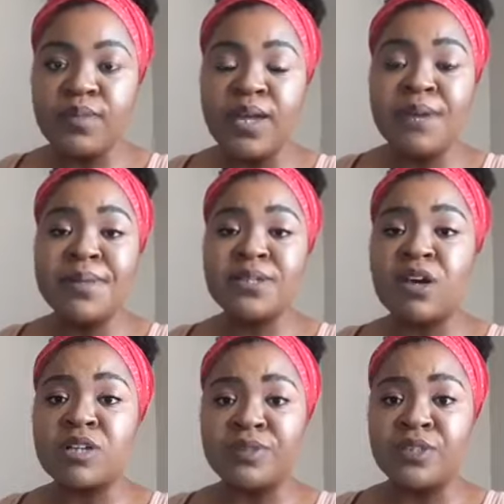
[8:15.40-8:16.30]
And um, as
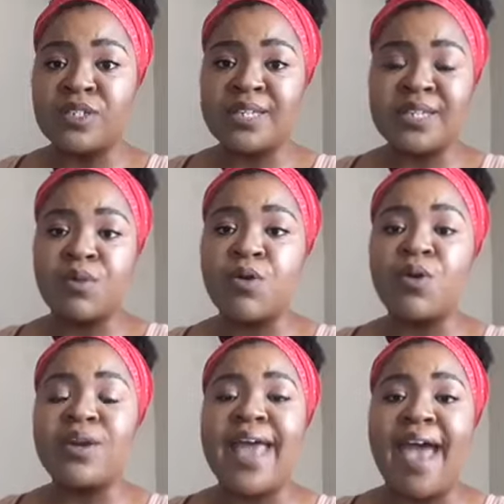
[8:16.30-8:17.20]
Gospel News SA, we don't
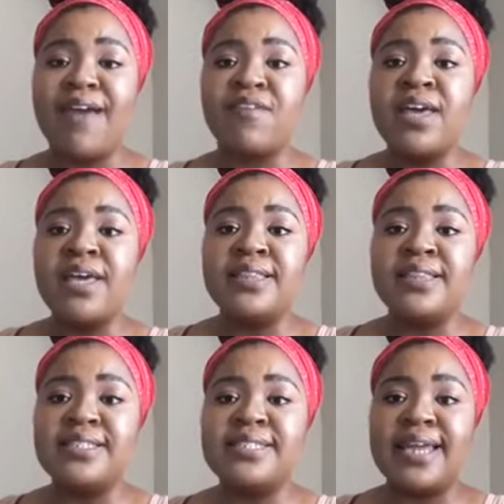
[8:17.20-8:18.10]
only have
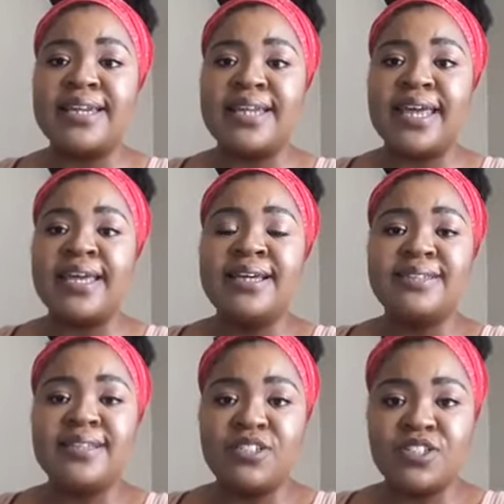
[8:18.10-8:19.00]
this Sunday
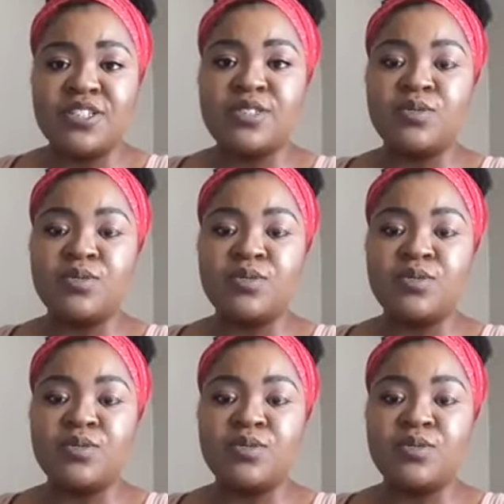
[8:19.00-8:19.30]
sessions.